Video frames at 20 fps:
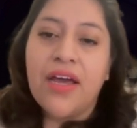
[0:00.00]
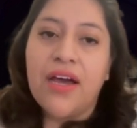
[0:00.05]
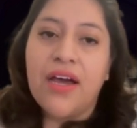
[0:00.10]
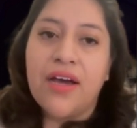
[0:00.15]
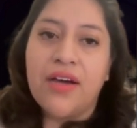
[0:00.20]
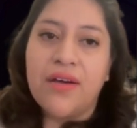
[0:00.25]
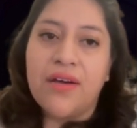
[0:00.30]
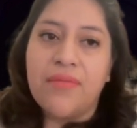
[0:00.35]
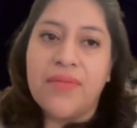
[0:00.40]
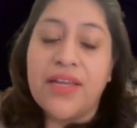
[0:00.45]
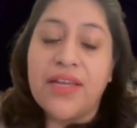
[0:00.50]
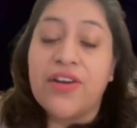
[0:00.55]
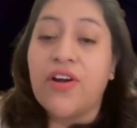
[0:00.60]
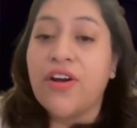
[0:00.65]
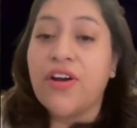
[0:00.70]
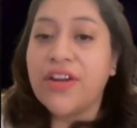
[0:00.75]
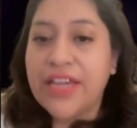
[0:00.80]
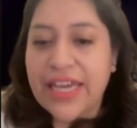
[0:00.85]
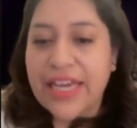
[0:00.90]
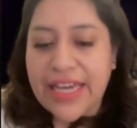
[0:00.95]
In
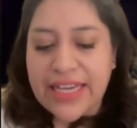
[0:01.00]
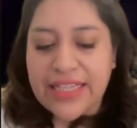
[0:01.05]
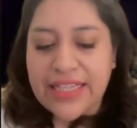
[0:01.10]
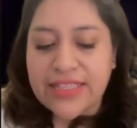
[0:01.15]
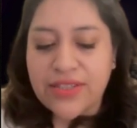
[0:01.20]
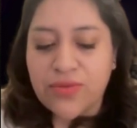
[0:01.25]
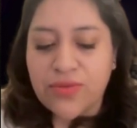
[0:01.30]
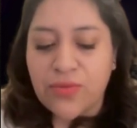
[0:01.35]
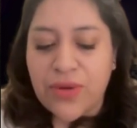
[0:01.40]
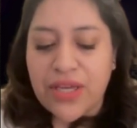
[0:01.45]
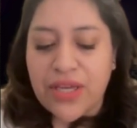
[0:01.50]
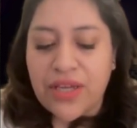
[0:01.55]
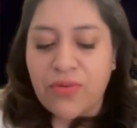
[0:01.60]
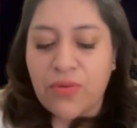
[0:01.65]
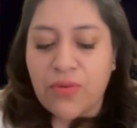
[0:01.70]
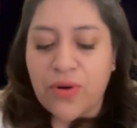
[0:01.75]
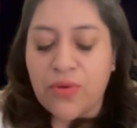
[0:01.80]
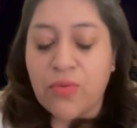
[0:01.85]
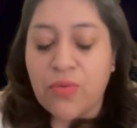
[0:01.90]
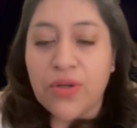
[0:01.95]
our case, we
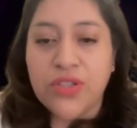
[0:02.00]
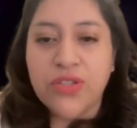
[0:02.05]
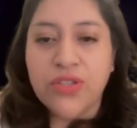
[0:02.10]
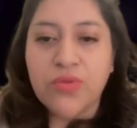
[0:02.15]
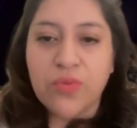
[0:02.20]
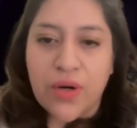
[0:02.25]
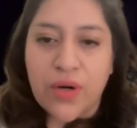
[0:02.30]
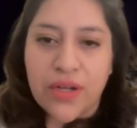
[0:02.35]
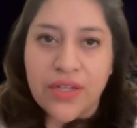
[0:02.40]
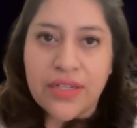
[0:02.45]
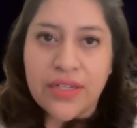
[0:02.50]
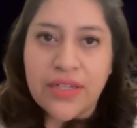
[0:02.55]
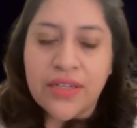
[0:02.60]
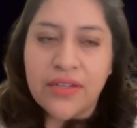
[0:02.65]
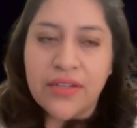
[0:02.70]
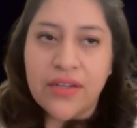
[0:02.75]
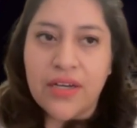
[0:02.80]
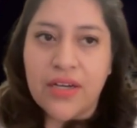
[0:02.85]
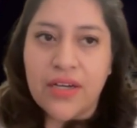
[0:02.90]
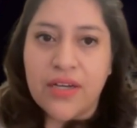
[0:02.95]
were one to one
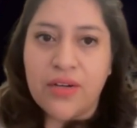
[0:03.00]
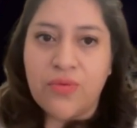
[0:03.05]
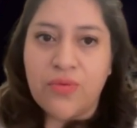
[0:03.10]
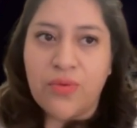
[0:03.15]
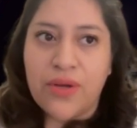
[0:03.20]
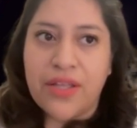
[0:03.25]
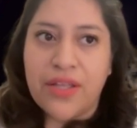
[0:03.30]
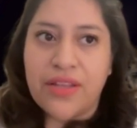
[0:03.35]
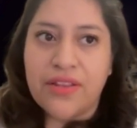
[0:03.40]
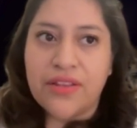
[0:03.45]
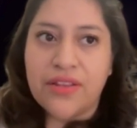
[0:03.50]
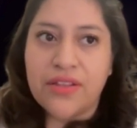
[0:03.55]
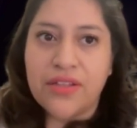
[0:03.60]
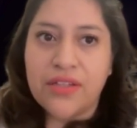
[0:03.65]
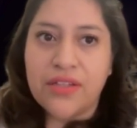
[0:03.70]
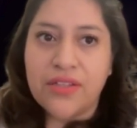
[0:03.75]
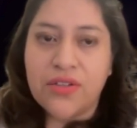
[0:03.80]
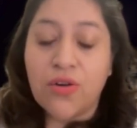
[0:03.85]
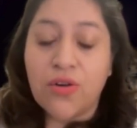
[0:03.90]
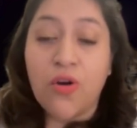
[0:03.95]
with
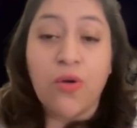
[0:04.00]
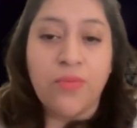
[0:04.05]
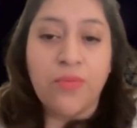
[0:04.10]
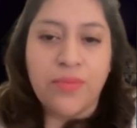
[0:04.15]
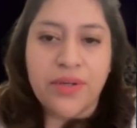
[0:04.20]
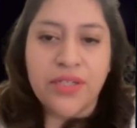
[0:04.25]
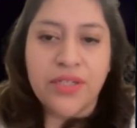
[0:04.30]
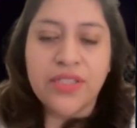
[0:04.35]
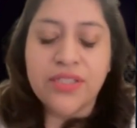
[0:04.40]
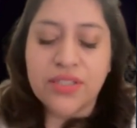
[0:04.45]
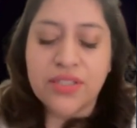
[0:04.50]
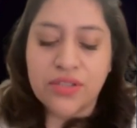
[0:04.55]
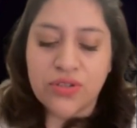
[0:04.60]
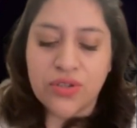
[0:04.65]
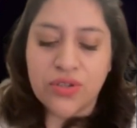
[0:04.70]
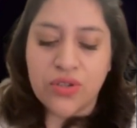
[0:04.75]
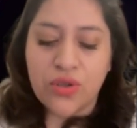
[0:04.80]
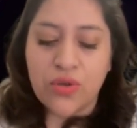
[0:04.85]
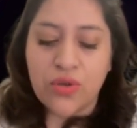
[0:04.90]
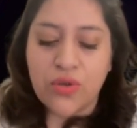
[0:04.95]
Chromebooks,
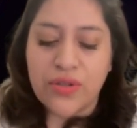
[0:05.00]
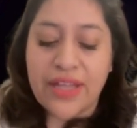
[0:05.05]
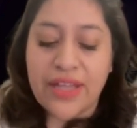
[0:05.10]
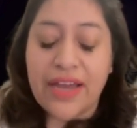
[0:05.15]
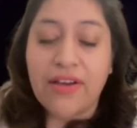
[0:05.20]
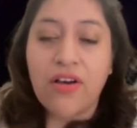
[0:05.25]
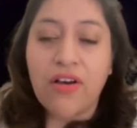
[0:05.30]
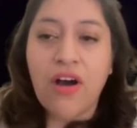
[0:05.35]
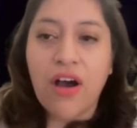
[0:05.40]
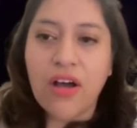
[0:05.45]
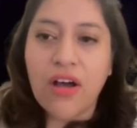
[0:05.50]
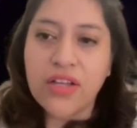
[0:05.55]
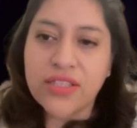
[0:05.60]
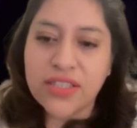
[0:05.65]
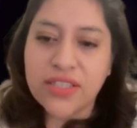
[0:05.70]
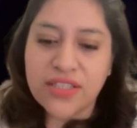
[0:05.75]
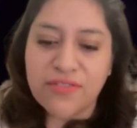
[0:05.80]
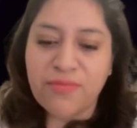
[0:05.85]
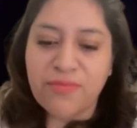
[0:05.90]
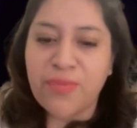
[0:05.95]
so that
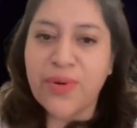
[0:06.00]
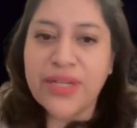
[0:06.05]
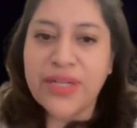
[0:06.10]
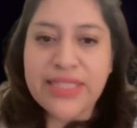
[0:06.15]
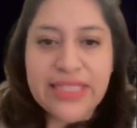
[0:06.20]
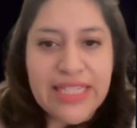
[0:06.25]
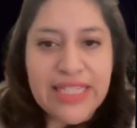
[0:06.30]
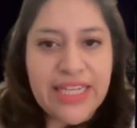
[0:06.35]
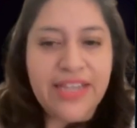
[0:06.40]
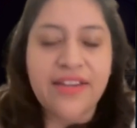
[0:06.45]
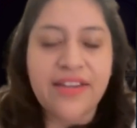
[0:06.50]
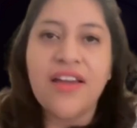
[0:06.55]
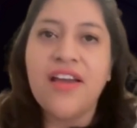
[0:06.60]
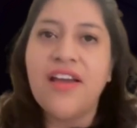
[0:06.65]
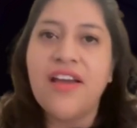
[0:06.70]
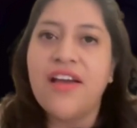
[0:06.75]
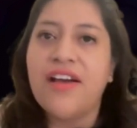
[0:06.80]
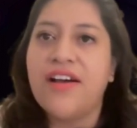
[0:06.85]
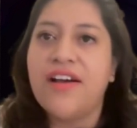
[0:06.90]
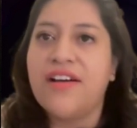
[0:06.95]
cost of printing
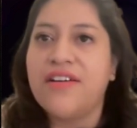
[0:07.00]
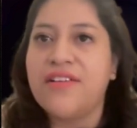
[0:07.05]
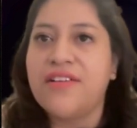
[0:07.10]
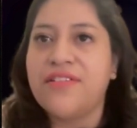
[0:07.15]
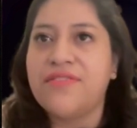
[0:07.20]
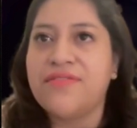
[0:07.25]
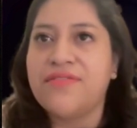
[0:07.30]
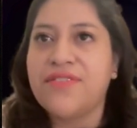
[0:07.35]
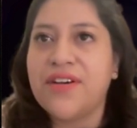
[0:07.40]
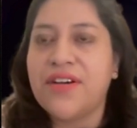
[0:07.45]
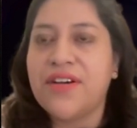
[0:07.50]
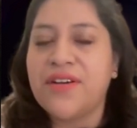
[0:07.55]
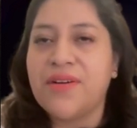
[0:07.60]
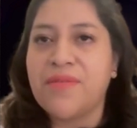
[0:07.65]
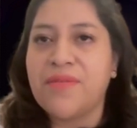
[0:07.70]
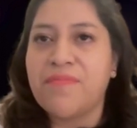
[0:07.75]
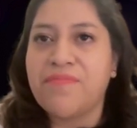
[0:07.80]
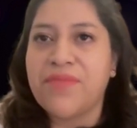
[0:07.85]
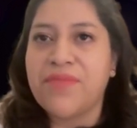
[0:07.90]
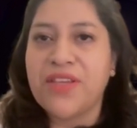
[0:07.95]
of
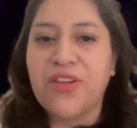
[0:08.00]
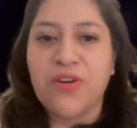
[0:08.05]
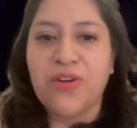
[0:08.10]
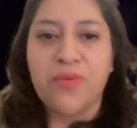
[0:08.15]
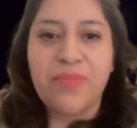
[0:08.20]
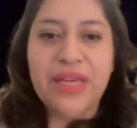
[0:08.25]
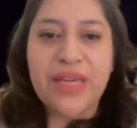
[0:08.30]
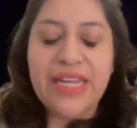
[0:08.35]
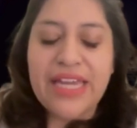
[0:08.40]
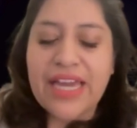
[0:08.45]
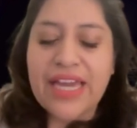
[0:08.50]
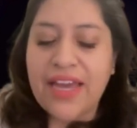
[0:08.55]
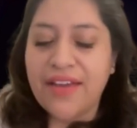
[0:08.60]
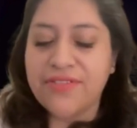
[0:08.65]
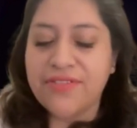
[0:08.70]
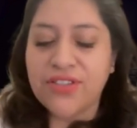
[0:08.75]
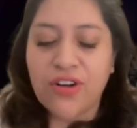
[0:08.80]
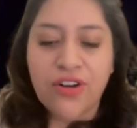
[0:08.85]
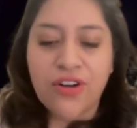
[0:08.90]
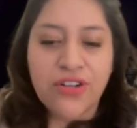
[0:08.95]

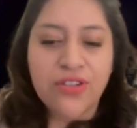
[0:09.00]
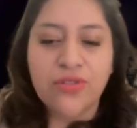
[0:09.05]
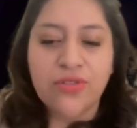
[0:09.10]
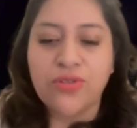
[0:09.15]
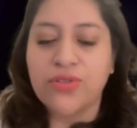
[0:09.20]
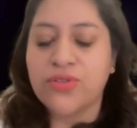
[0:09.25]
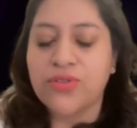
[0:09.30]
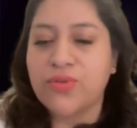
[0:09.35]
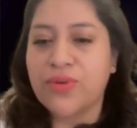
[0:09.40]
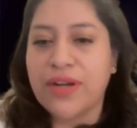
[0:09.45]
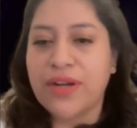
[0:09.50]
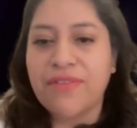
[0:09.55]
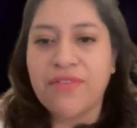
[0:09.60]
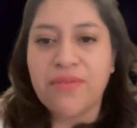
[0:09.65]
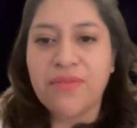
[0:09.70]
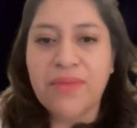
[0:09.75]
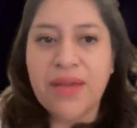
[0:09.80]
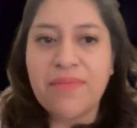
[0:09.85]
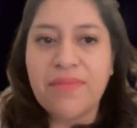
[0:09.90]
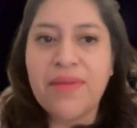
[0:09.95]
PDFs, articles, whatever
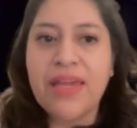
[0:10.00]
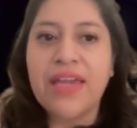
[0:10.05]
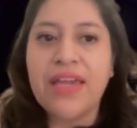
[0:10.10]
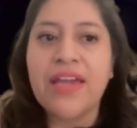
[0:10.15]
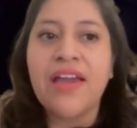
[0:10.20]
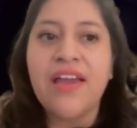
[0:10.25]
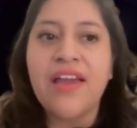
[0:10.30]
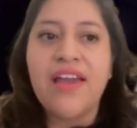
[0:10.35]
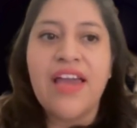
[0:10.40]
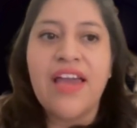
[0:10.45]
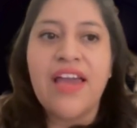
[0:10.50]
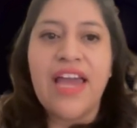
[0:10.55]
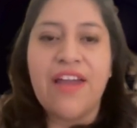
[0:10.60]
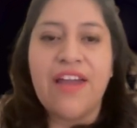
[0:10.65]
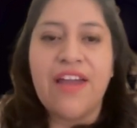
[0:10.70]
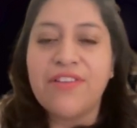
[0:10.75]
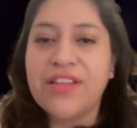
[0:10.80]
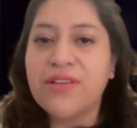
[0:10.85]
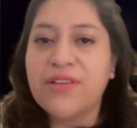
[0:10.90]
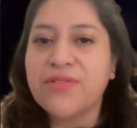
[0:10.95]
it may be,
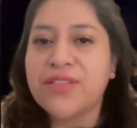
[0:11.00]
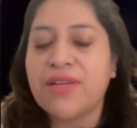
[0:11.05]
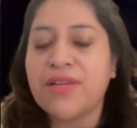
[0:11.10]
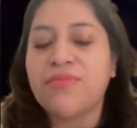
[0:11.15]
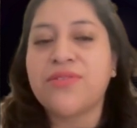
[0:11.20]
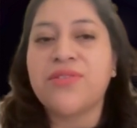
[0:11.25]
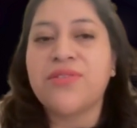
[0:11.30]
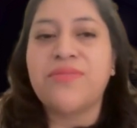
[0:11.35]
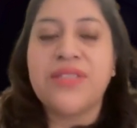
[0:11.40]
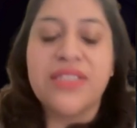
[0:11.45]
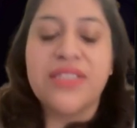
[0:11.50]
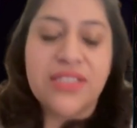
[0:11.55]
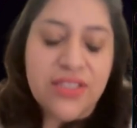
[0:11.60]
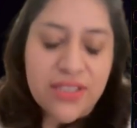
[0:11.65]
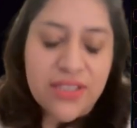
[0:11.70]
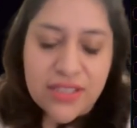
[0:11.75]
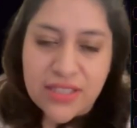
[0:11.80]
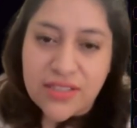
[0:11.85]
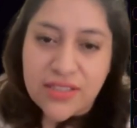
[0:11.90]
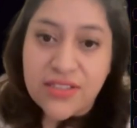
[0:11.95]
everything was able to be
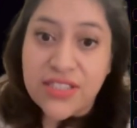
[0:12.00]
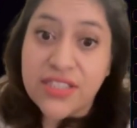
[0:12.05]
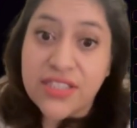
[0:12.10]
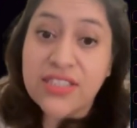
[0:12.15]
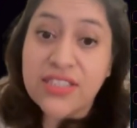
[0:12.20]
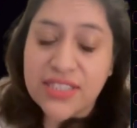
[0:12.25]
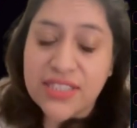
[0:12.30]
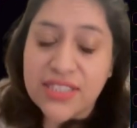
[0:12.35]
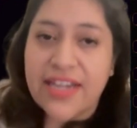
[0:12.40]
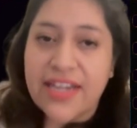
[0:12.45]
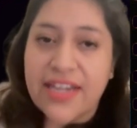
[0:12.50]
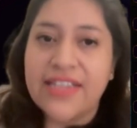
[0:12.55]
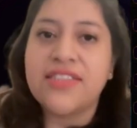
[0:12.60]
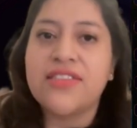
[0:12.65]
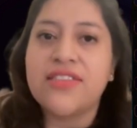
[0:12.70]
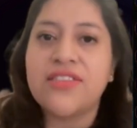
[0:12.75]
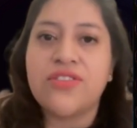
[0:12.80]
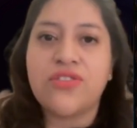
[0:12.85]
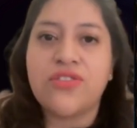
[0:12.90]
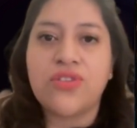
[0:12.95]

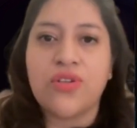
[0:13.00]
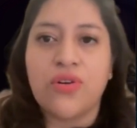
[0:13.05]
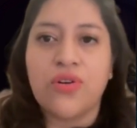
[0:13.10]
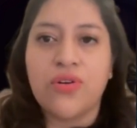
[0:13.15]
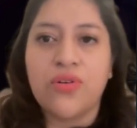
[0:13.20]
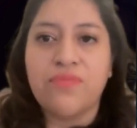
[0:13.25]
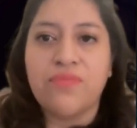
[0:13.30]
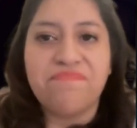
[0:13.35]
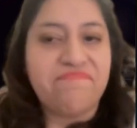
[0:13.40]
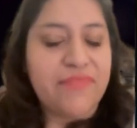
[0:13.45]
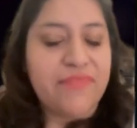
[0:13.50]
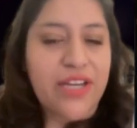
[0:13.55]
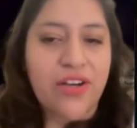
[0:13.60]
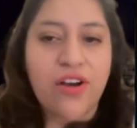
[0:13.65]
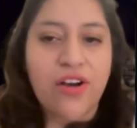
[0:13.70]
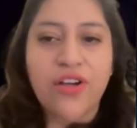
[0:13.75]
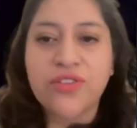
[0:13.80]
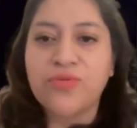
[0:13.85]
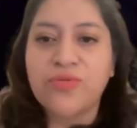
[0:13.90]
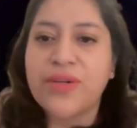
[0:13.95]
digitized. So that
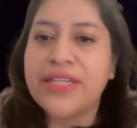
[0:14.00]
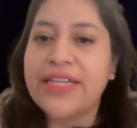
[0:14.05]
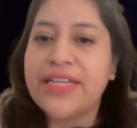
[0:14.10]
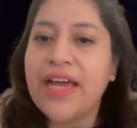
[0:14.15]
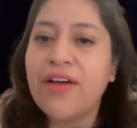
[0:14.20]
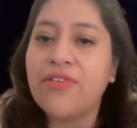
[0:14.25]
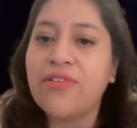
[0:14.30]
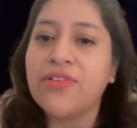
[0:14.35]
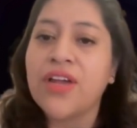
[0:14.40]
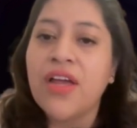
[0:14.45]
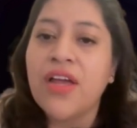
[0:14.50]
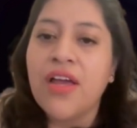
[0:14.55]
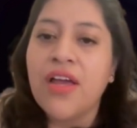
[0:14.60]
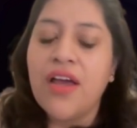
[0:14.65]
cost went down.